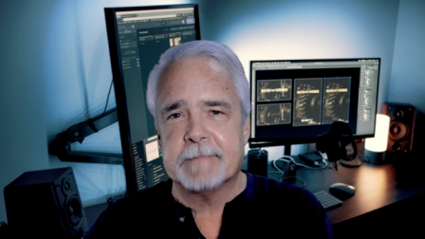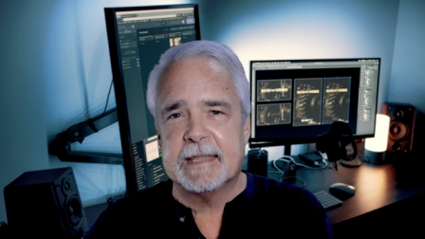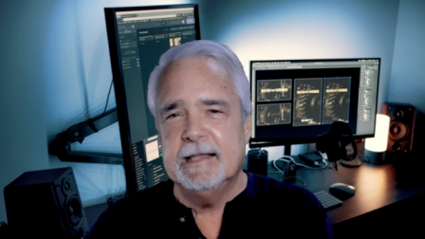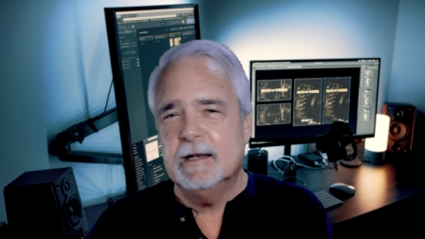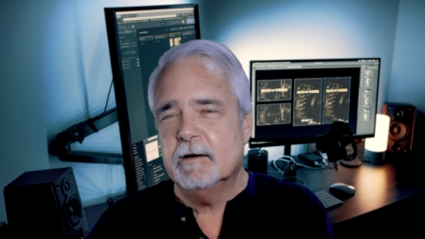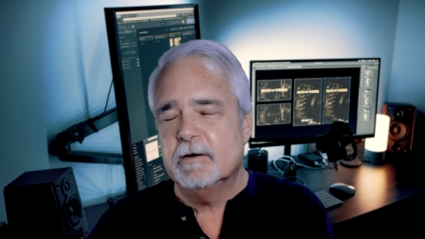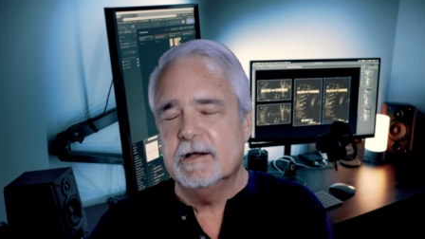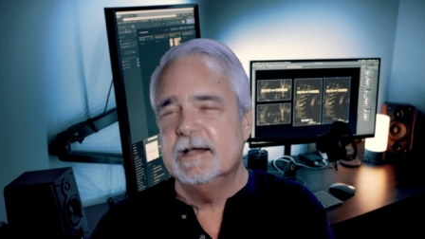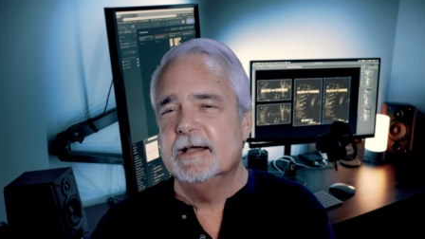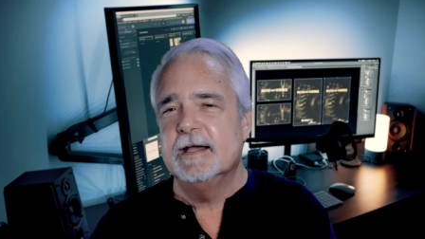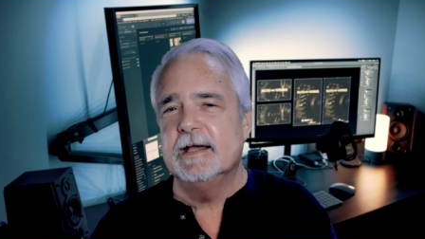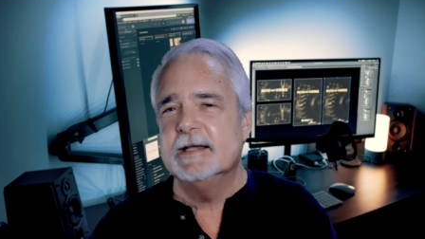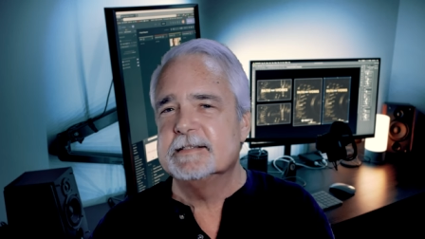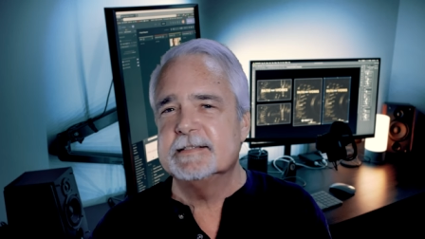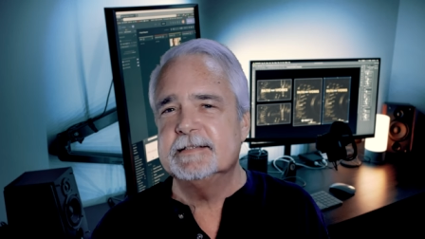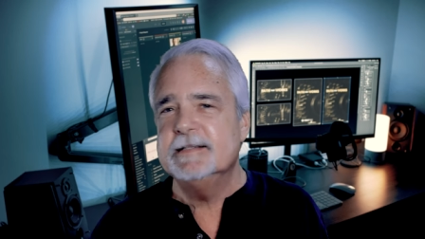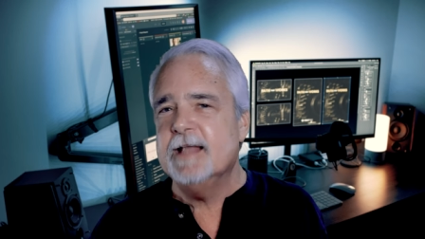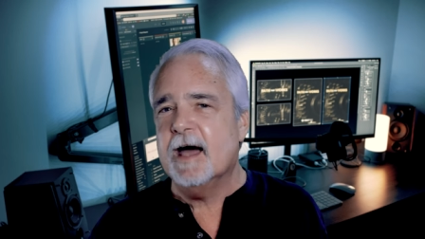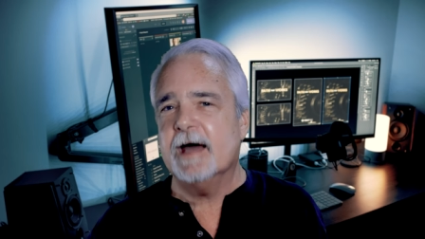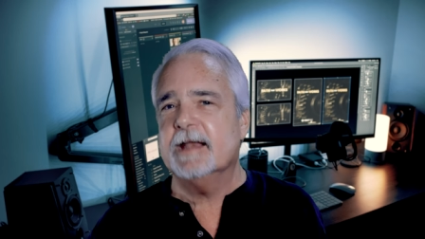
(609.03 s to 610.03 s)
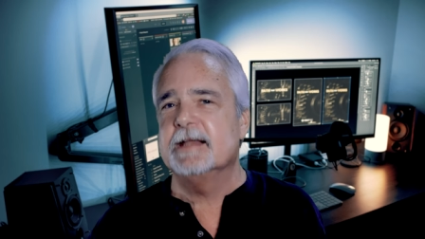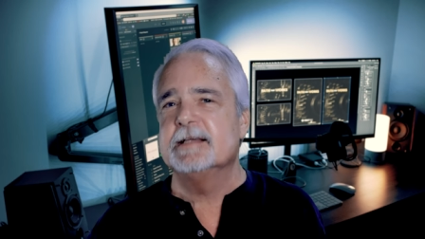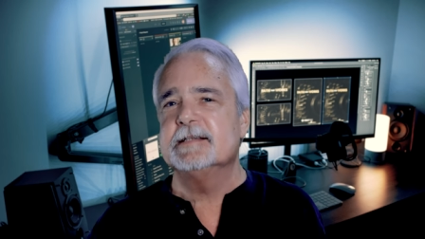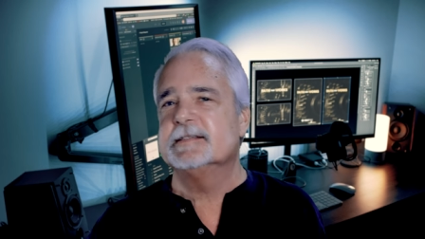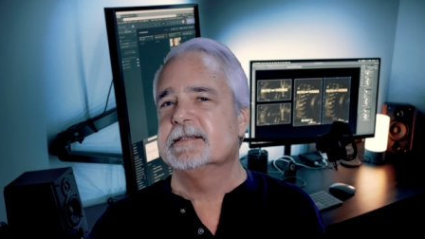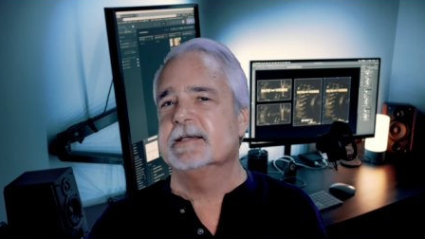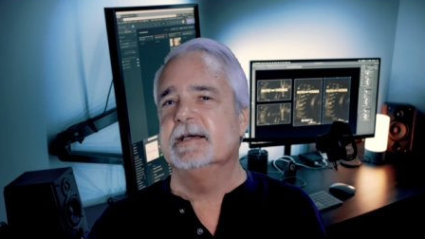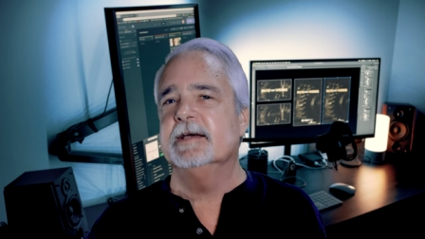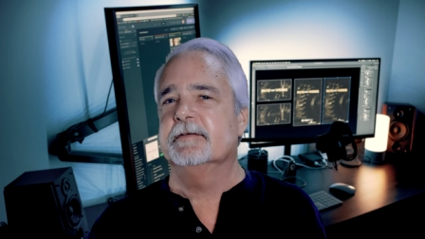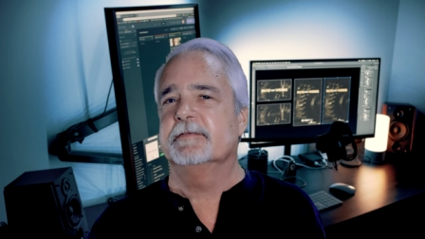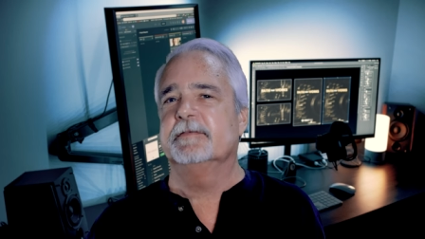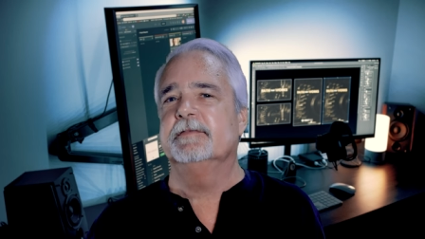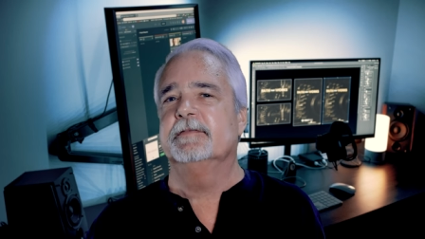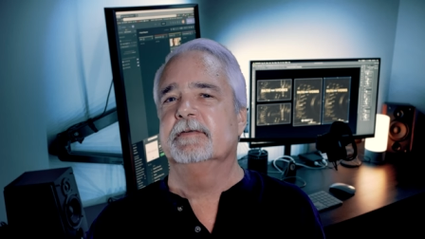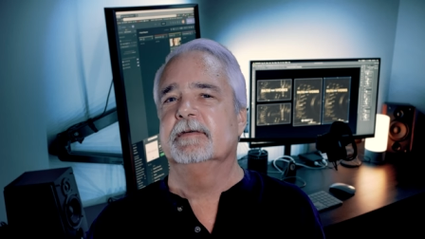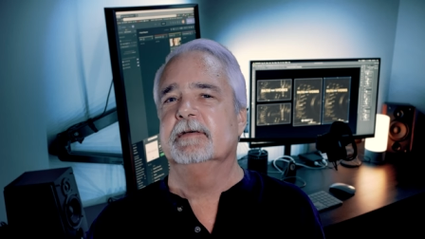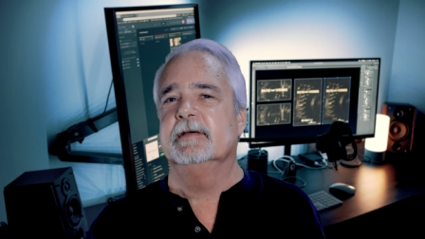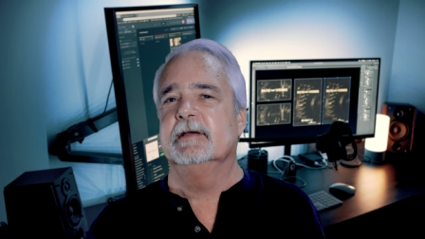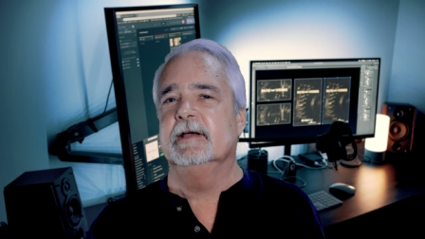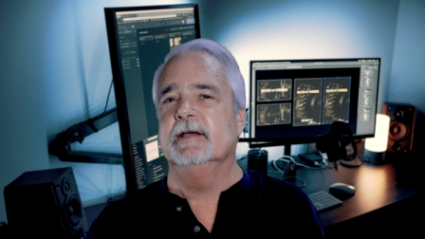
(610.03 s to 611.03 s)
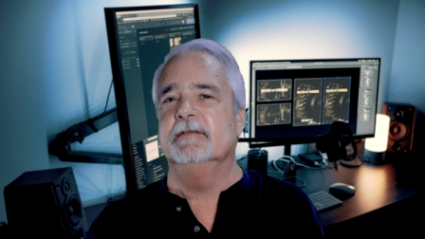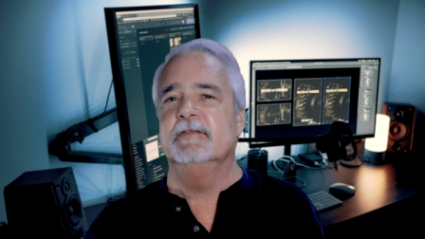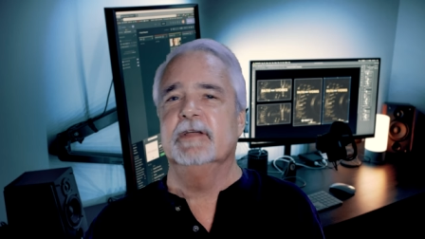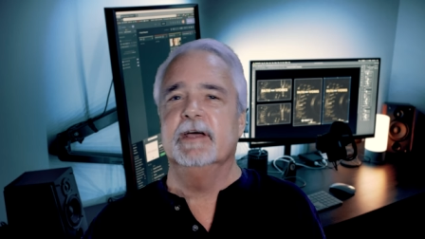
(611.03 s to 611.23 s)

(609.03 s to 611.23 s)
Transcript: You know, it's not as if in the